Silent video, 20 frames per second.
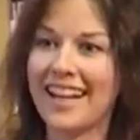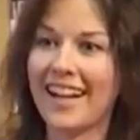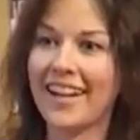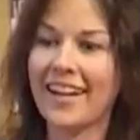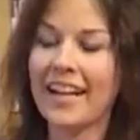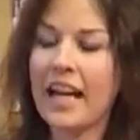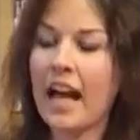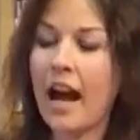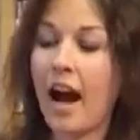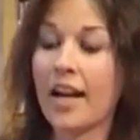So
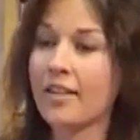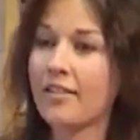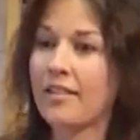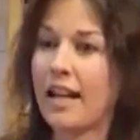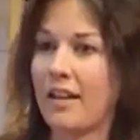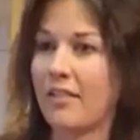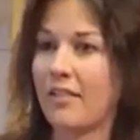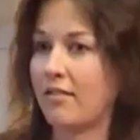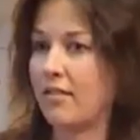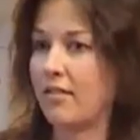I don't
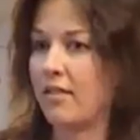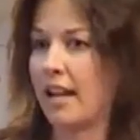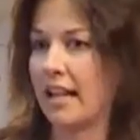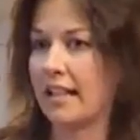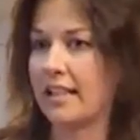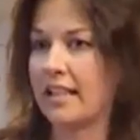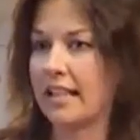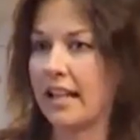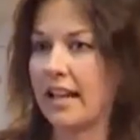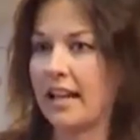have an
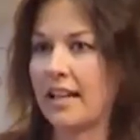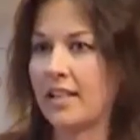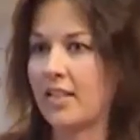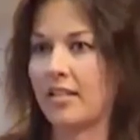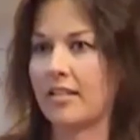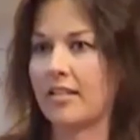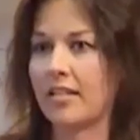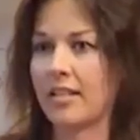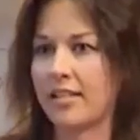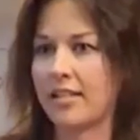acting
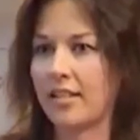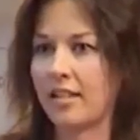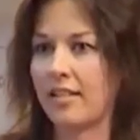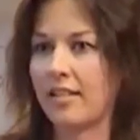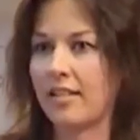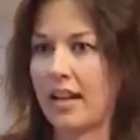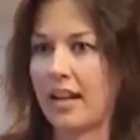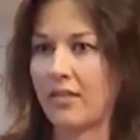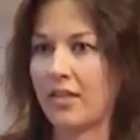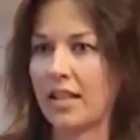agent. I
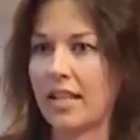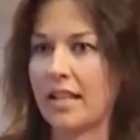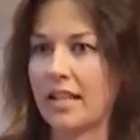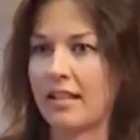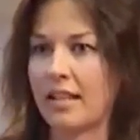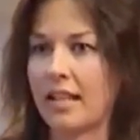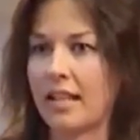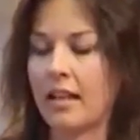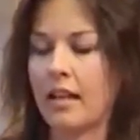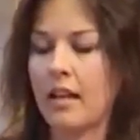don't have
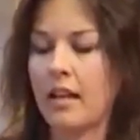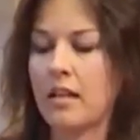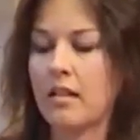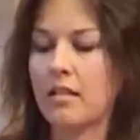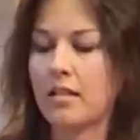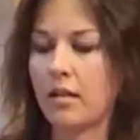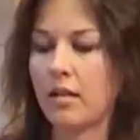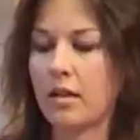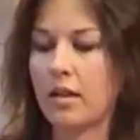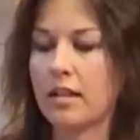anything.
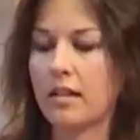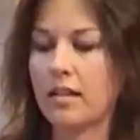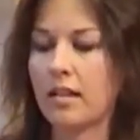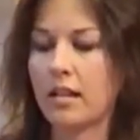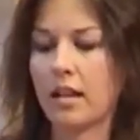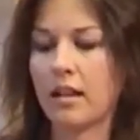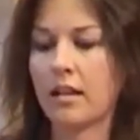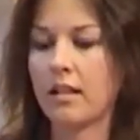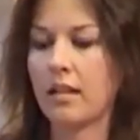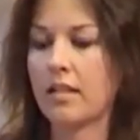So it's
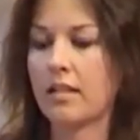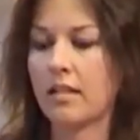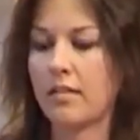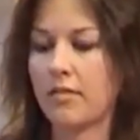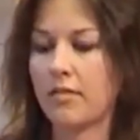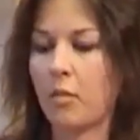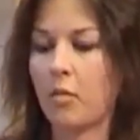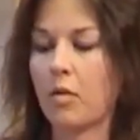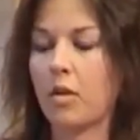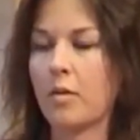
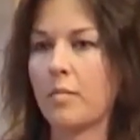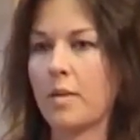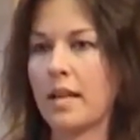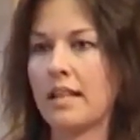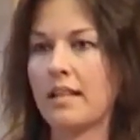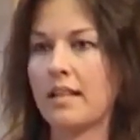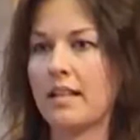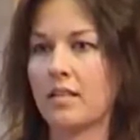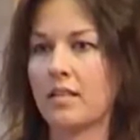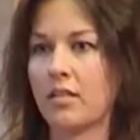if I want to be
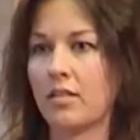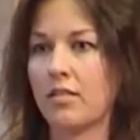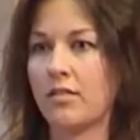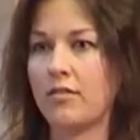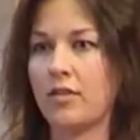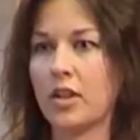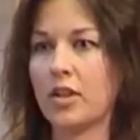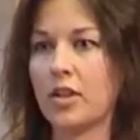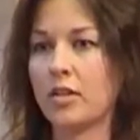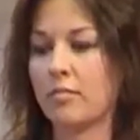in this sort of
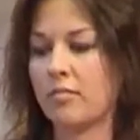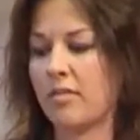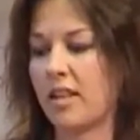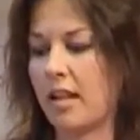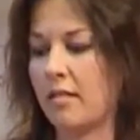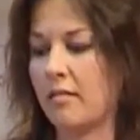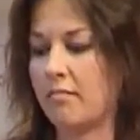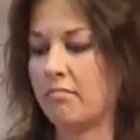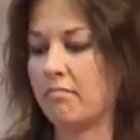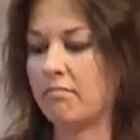film,
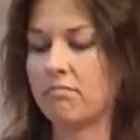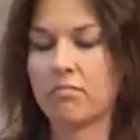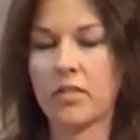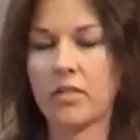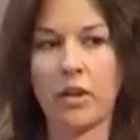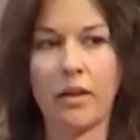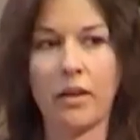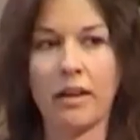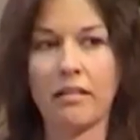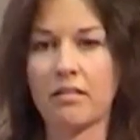then
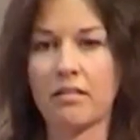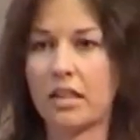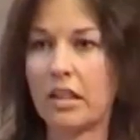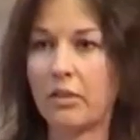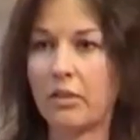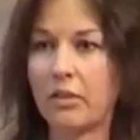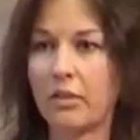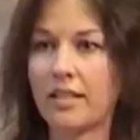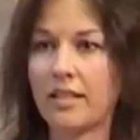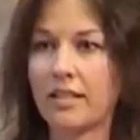go out and do it.